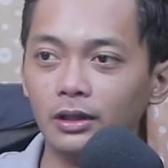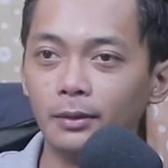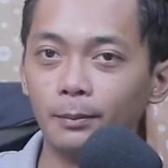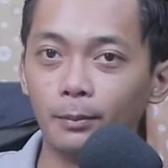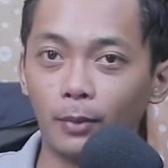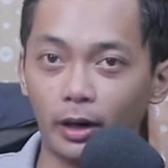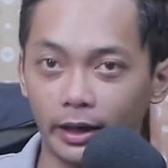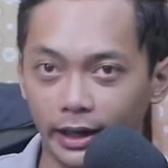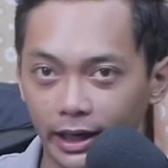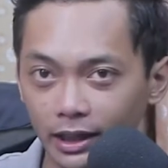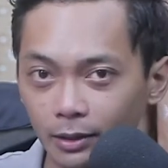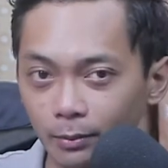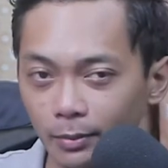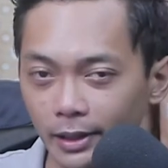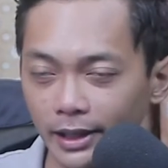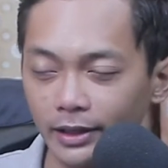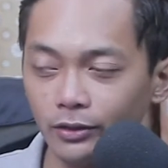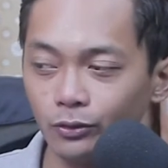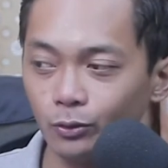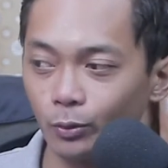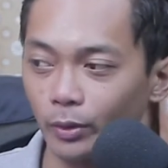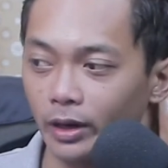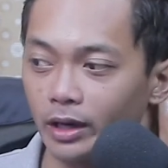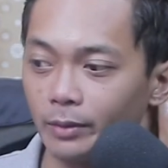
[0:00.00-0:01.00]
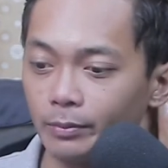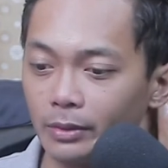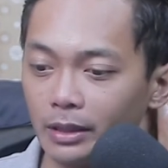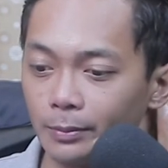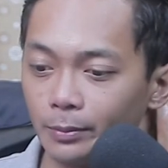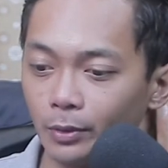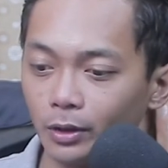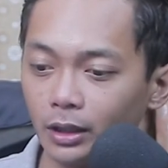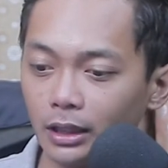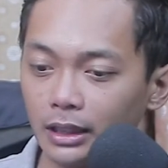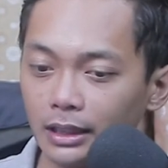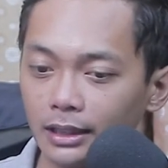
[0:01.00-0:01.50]
marketplace where
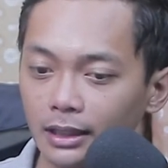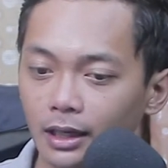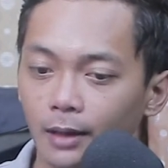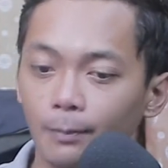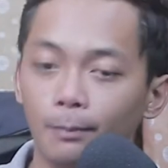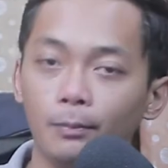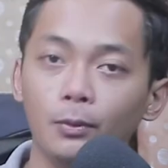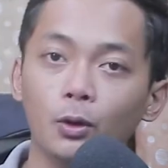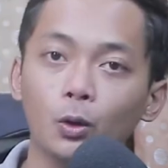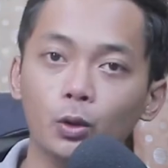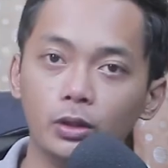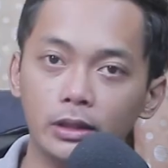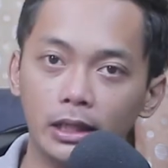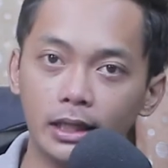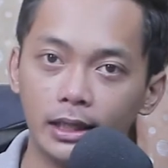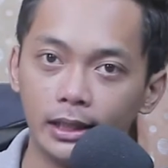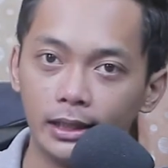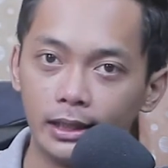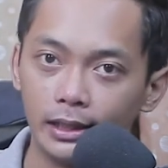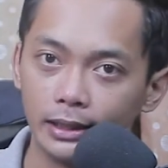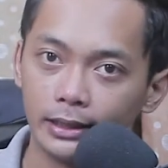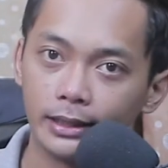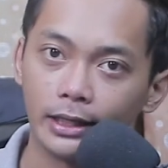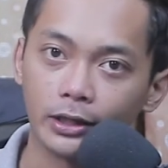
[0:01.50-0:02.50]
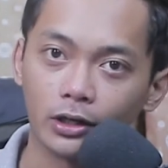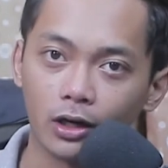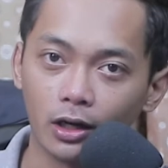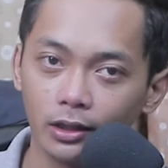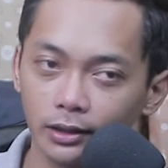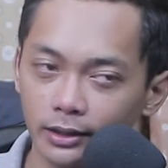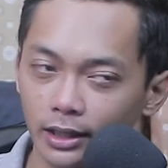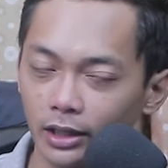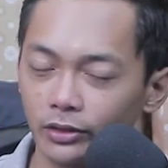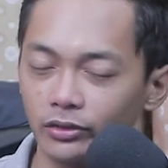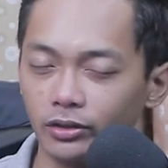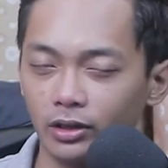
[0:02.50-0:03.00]
people upload their
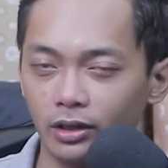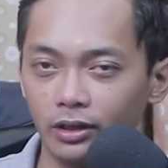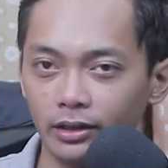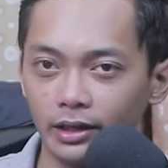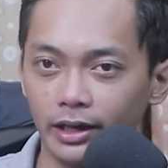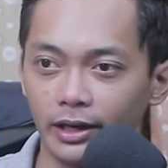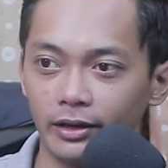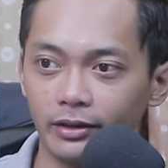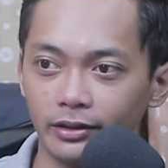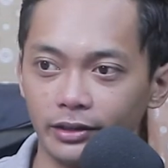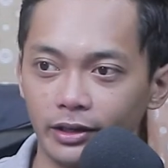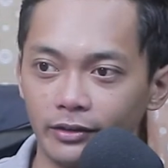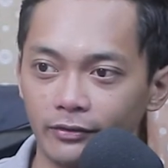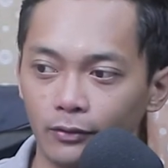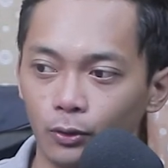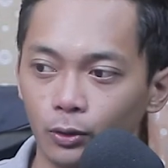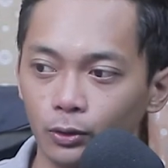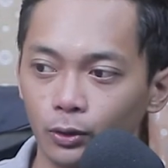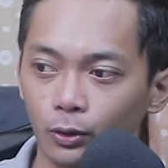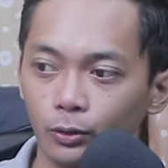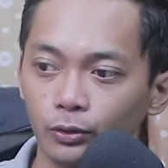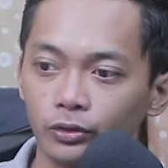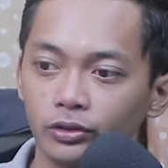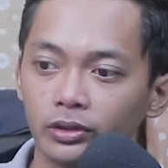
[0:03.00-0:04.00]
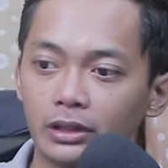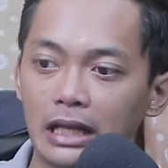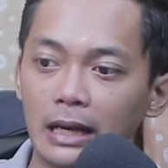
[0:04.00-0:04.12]
contents, their photos,